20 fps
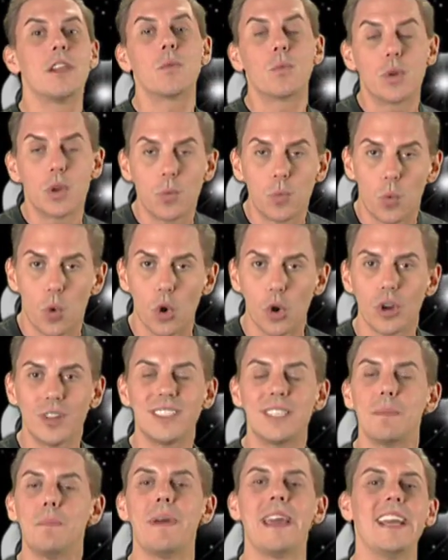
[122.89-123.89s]
it rewards
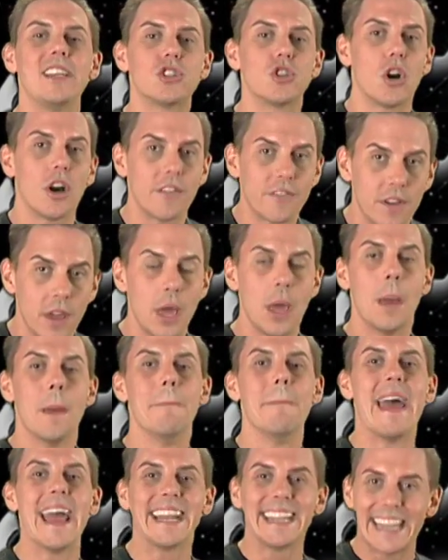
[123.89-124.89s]
and pays off
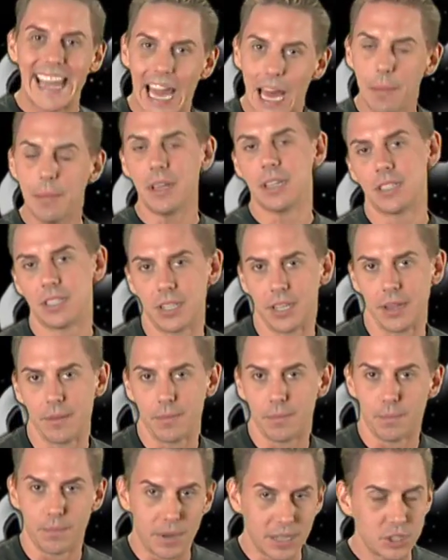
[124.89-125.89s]
magnanimously,
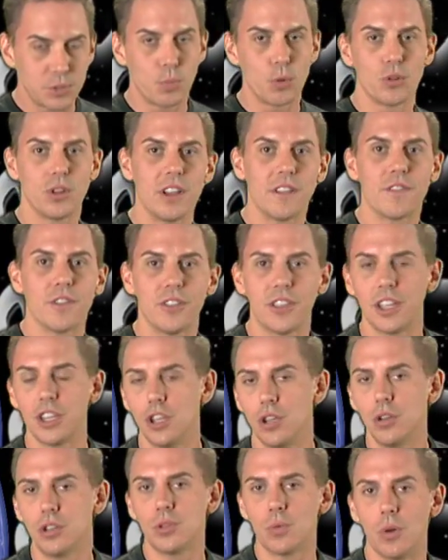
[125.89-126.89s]
much more different than
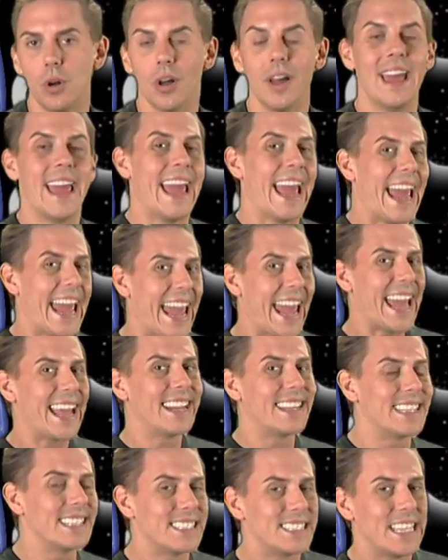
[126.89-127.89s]
usual. And
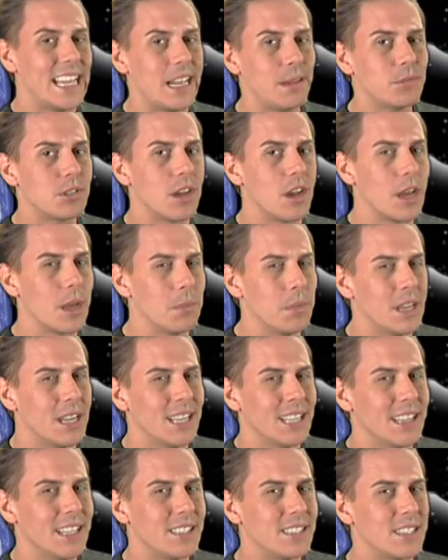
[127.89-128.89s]
at the same time,
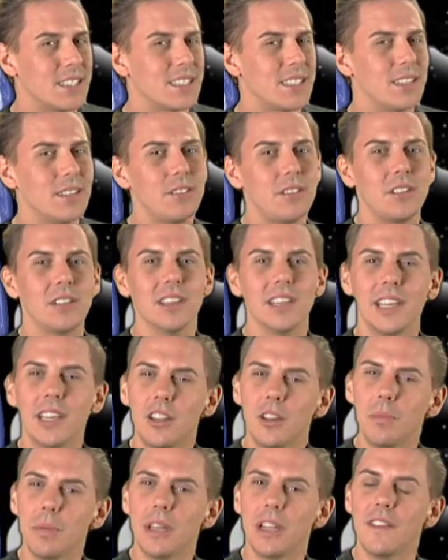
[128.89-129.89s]
this is still a
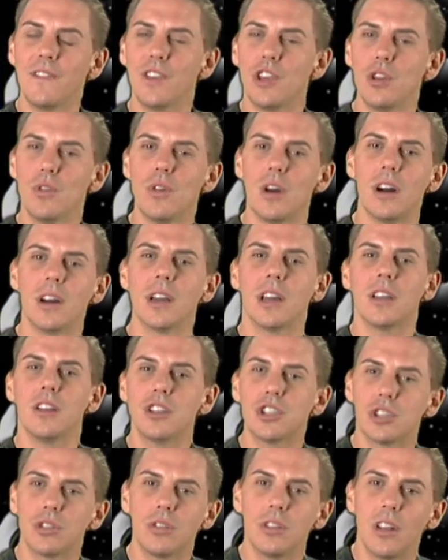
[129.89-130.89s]
little bit of you
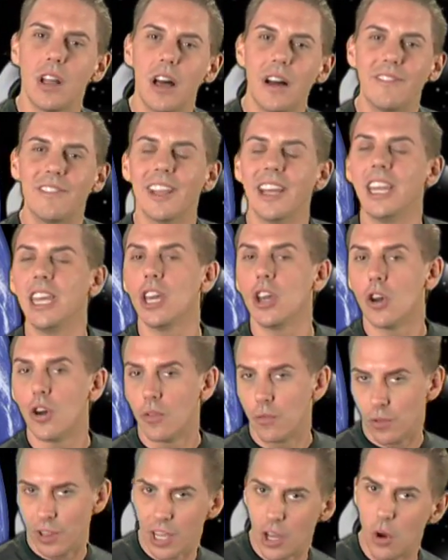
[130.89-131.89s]
unconditional love letting go
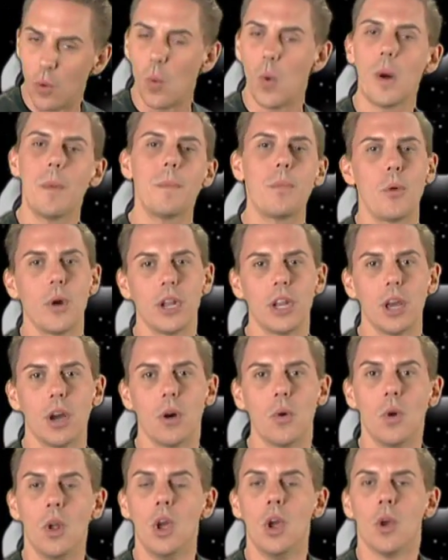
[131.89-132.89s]
of Leo
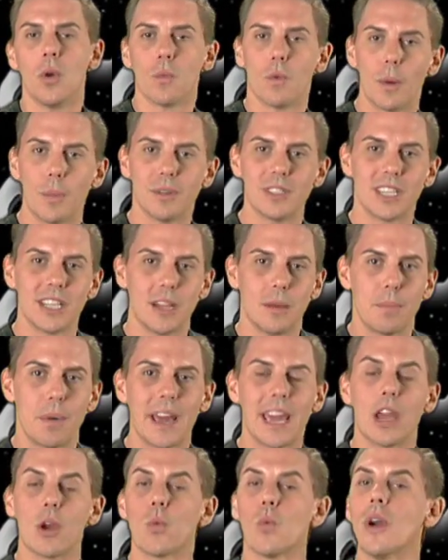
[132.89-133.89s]
1.0, represented by
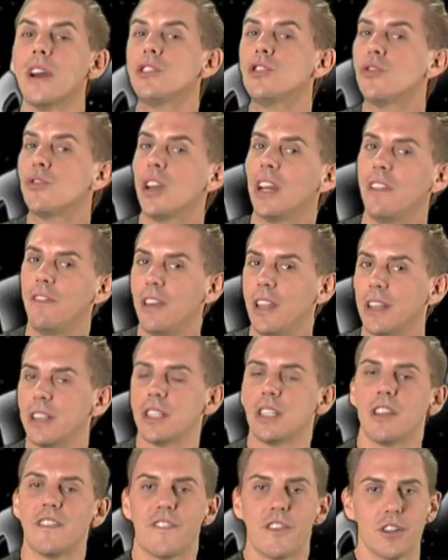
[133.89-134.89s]
a retrograde Venus
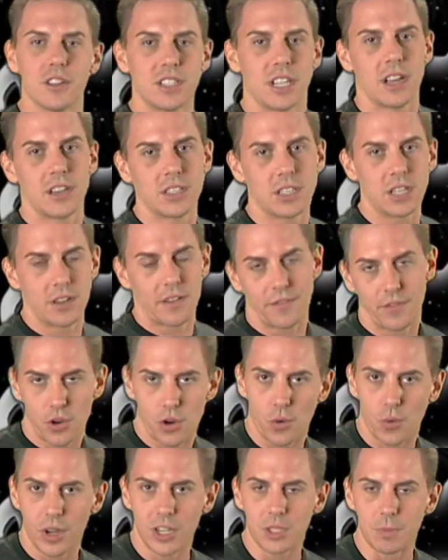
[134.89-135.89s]
in the first house of
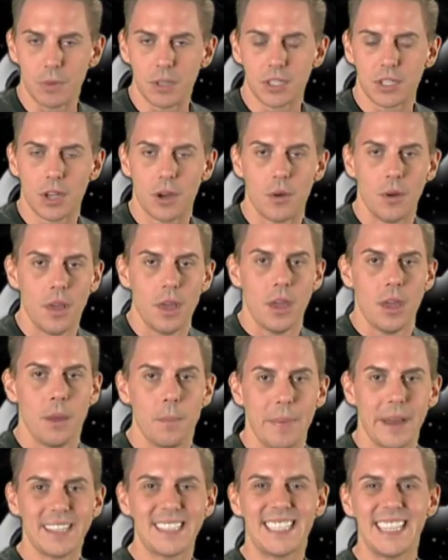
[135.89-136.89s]
charisma. So,
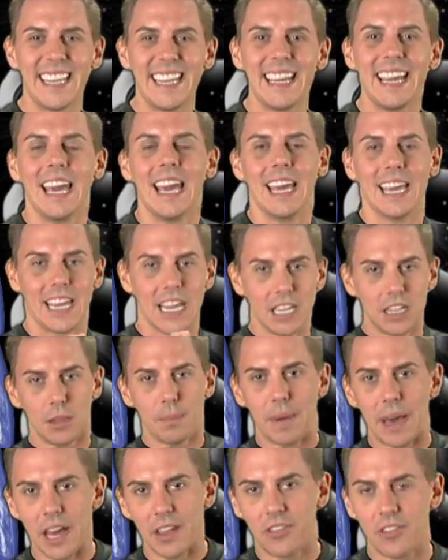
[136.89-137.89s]
best thing, get in the
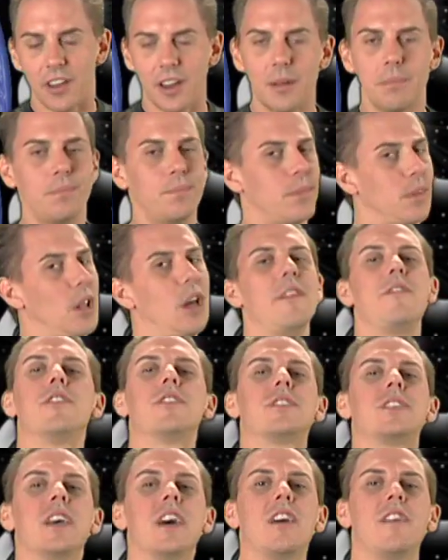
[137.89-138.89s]
bathtub, love
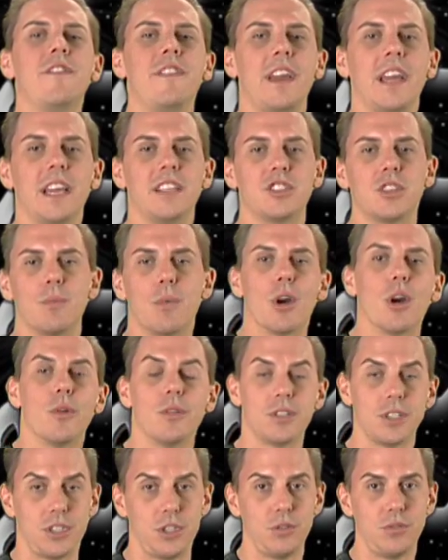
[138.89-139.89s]
yourself, and tomorrow
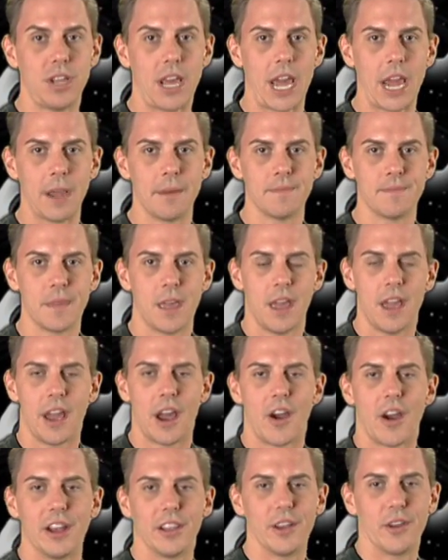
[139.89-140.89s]
is a new day.
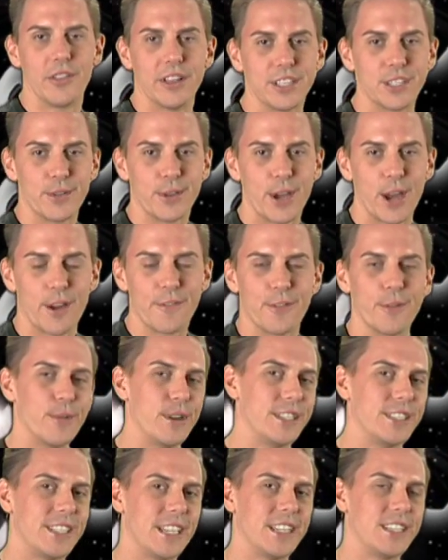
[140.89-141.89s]
All right, Leo, that's all we got for
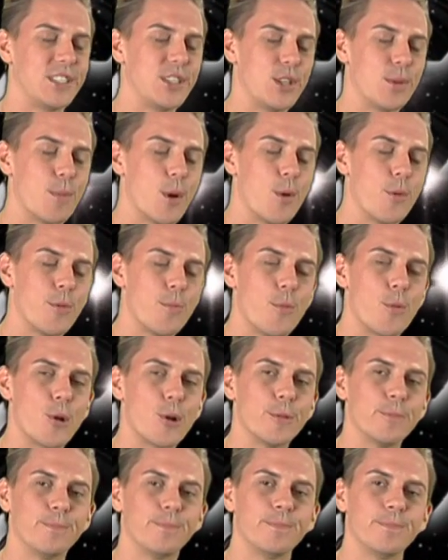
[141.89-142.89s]
Wednesday. See you tomorrow with
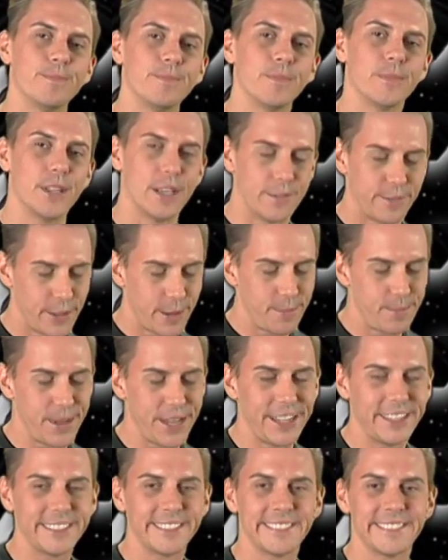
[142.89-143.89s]
more. Live, love, be.